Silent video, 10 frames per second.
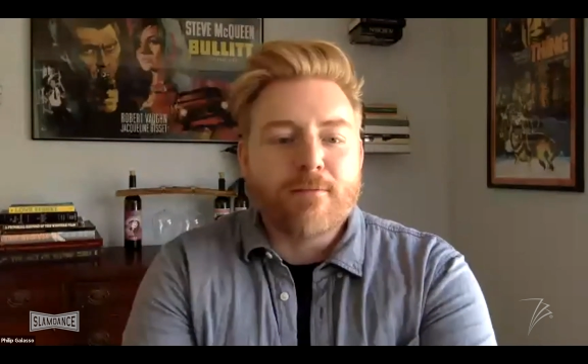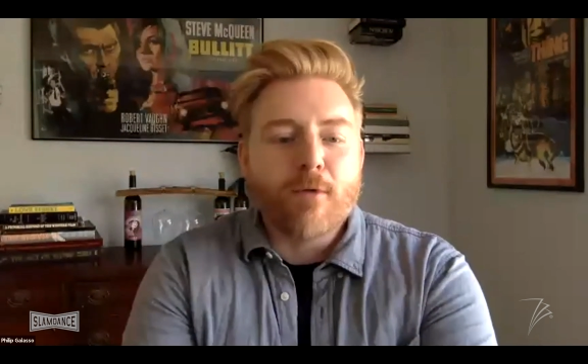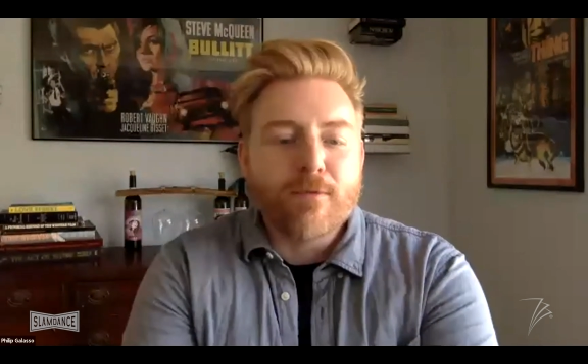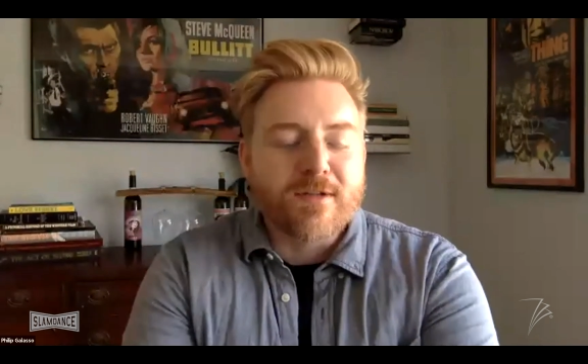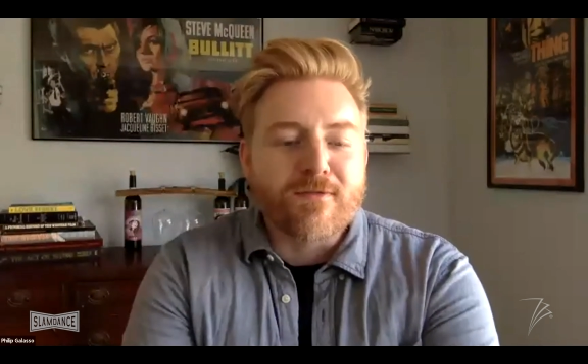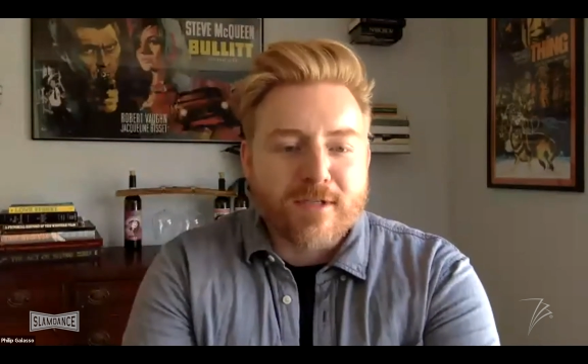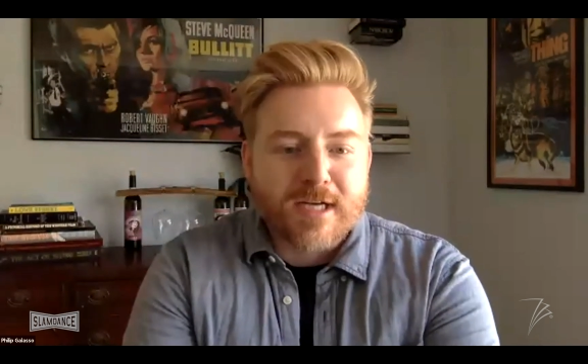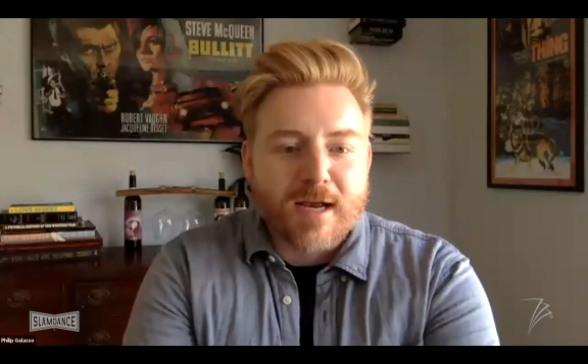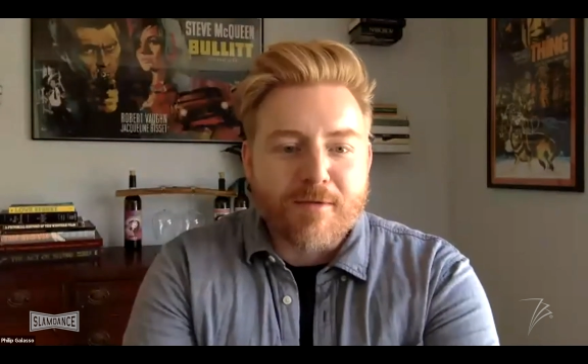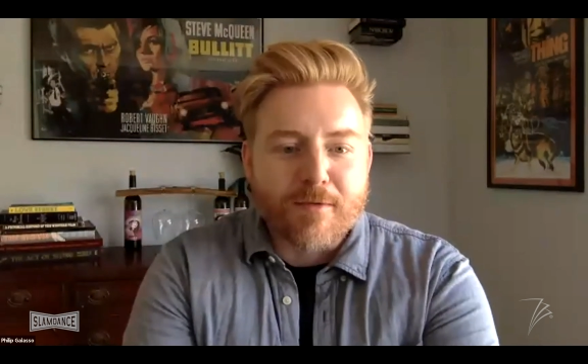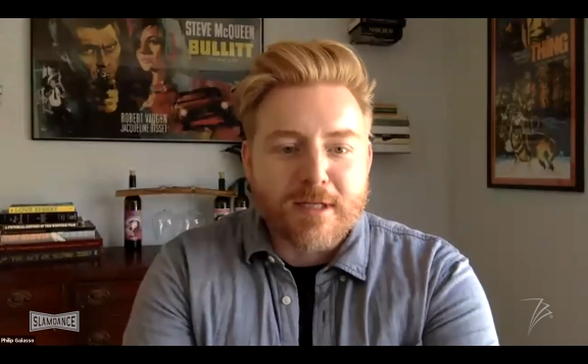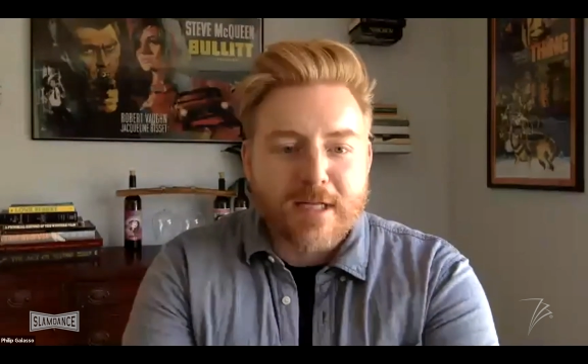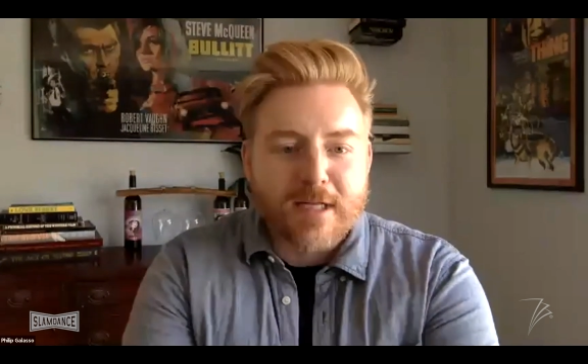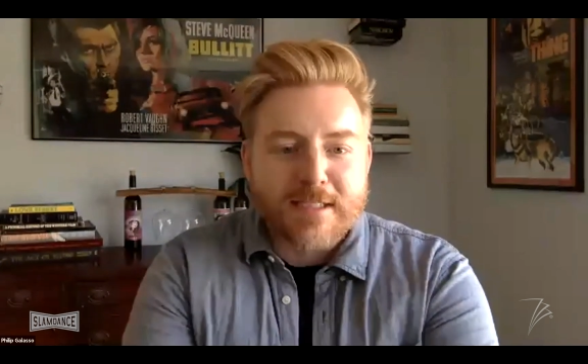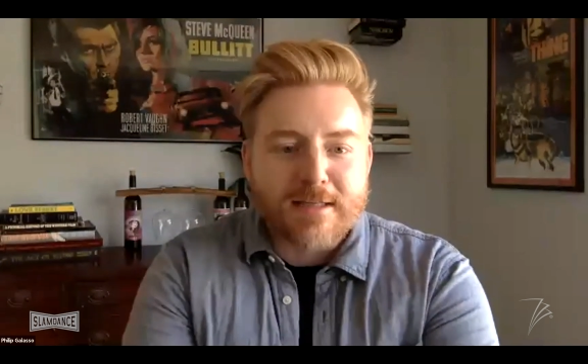what was the first time you
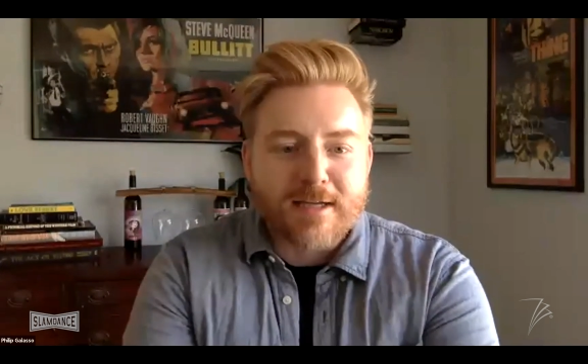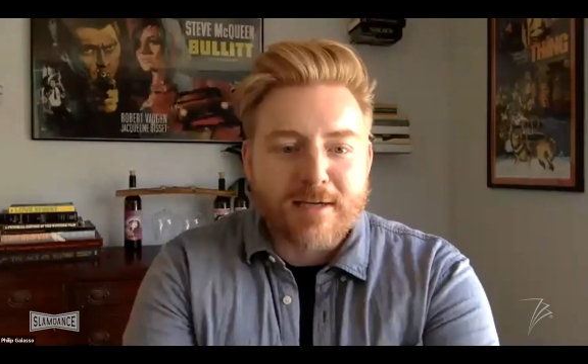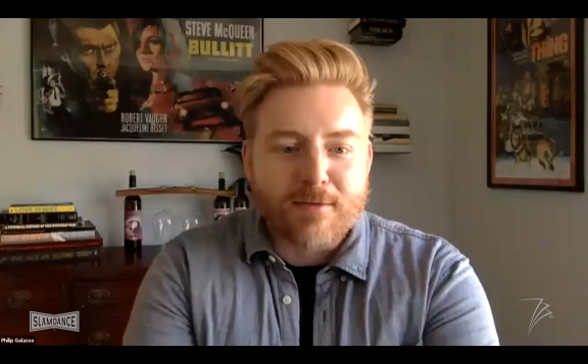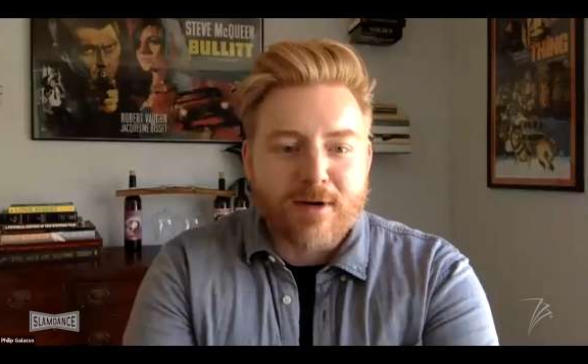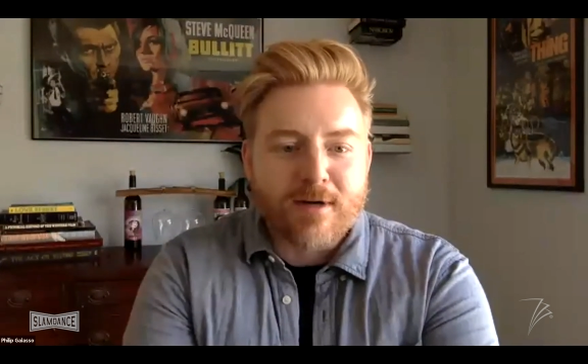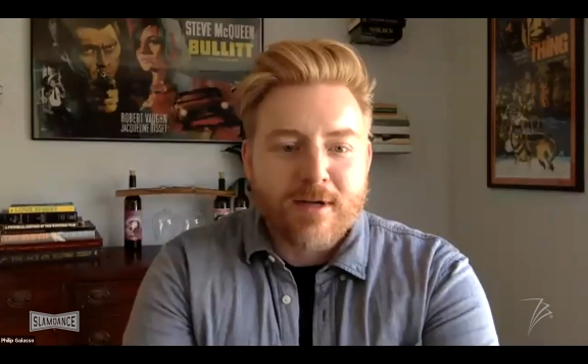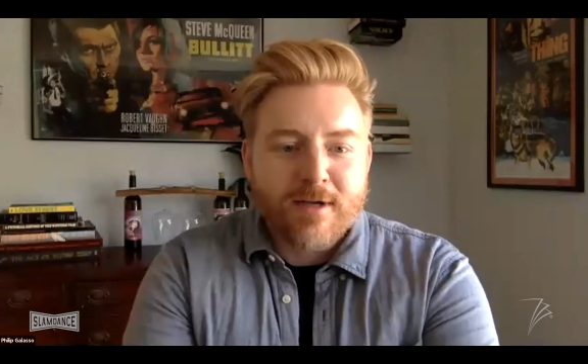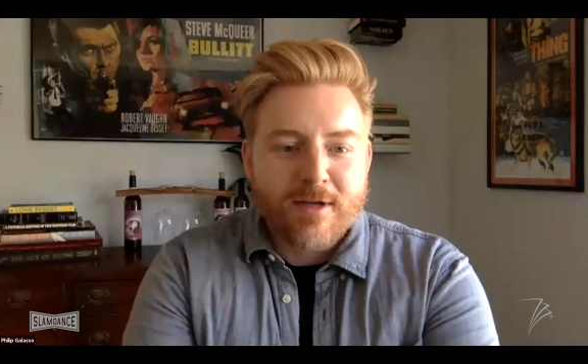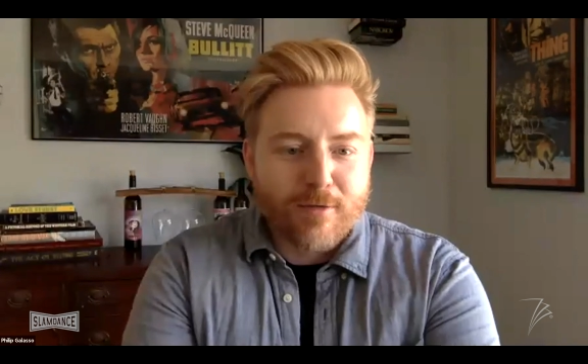realized that, like where